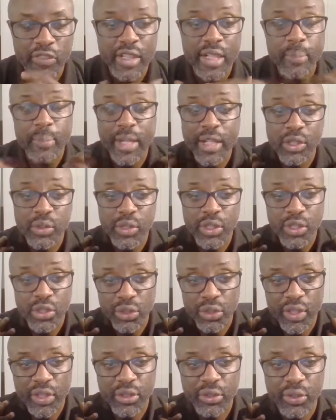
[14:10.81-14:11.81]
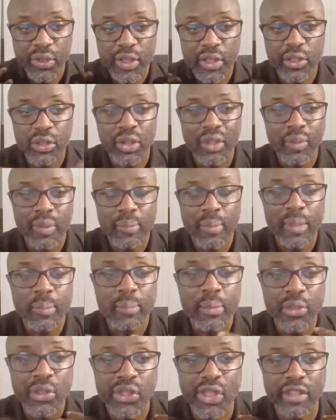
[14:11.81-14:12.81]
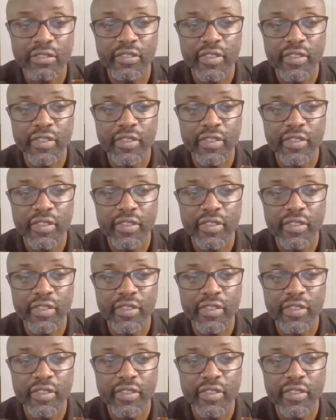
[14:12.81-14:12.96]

I'm actually enjoying talking to our members.